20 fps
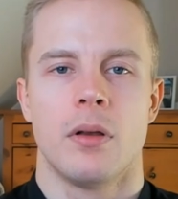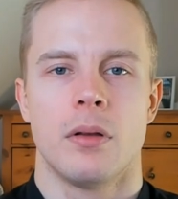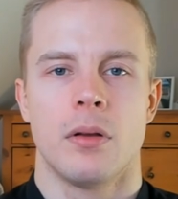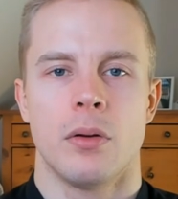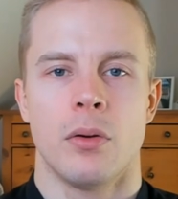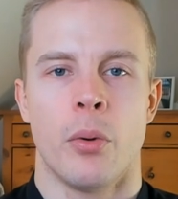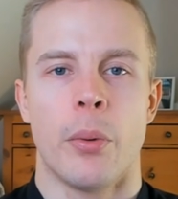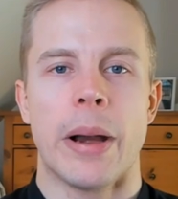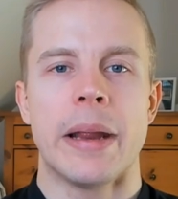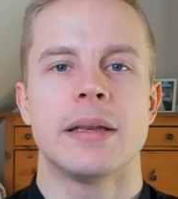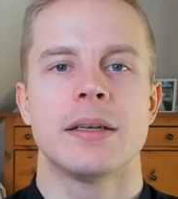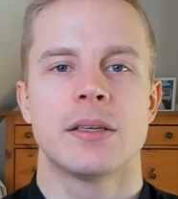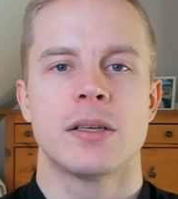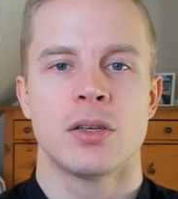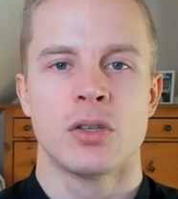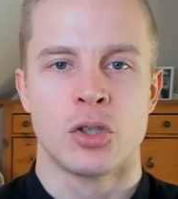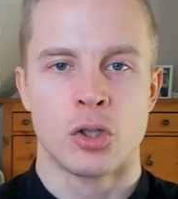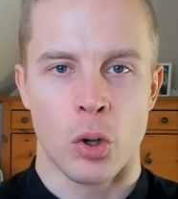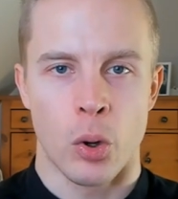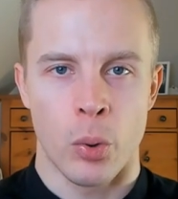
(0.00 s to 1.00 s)
All right,
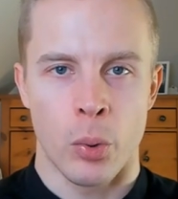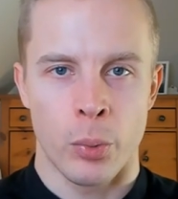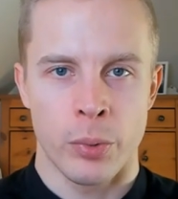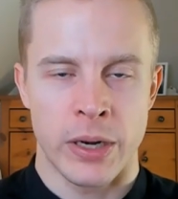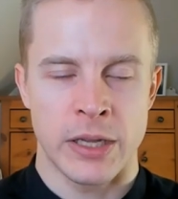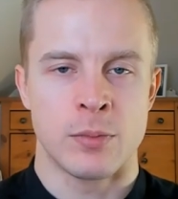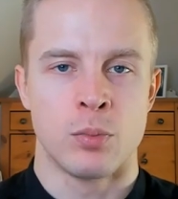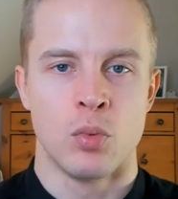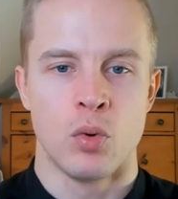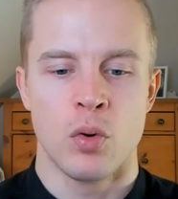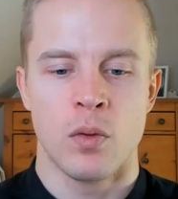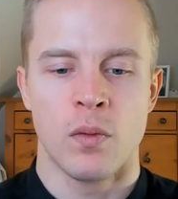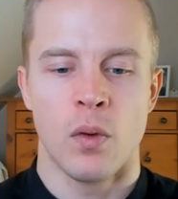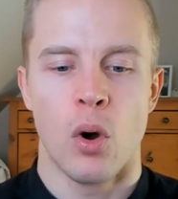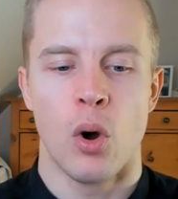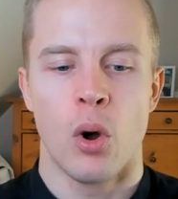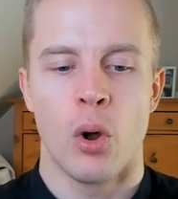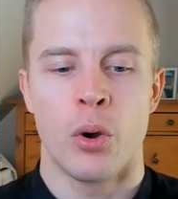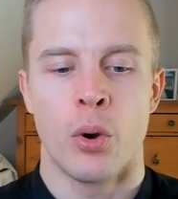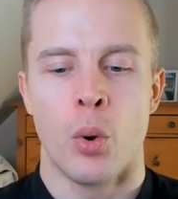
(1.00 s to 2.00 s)
so let's move
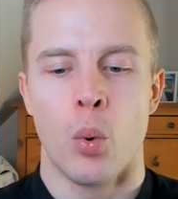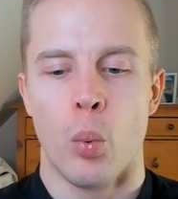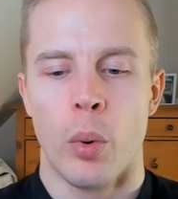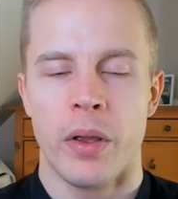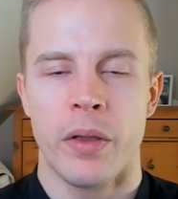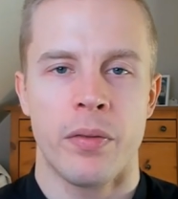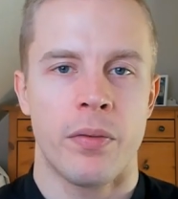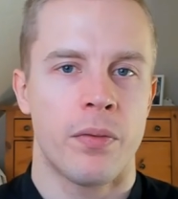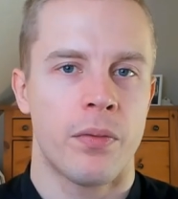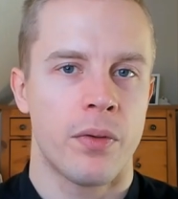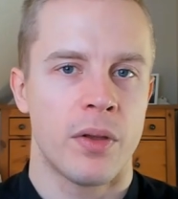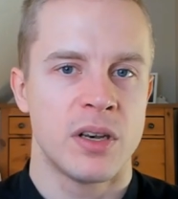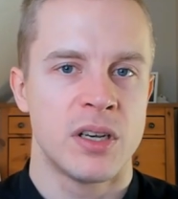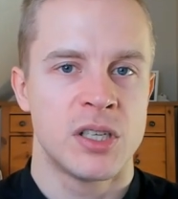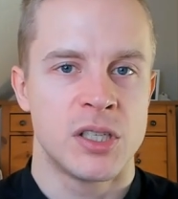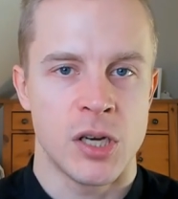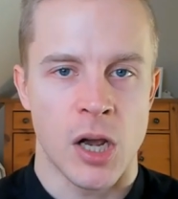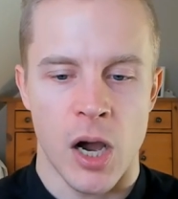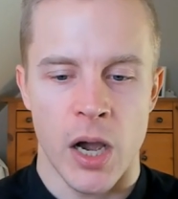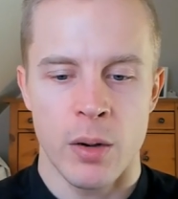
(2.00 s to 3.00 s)
on with
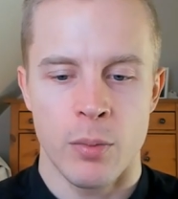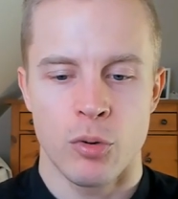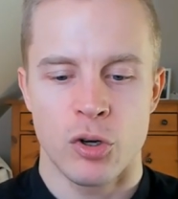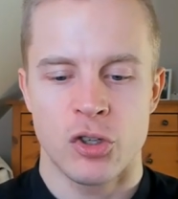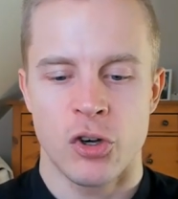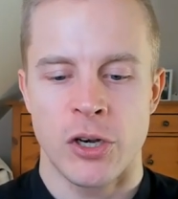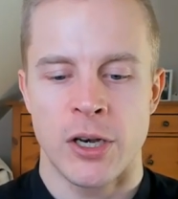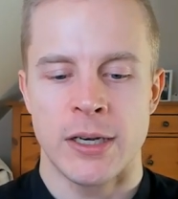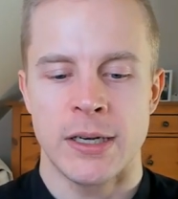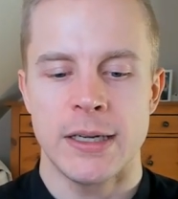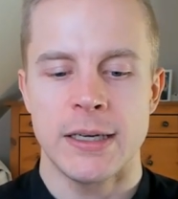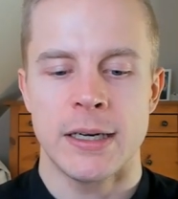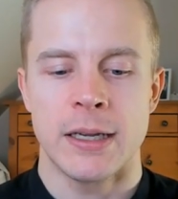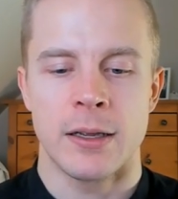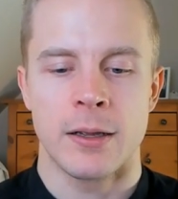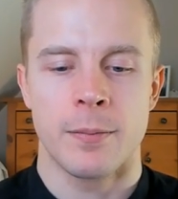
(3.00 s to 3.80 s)
time restricted eating,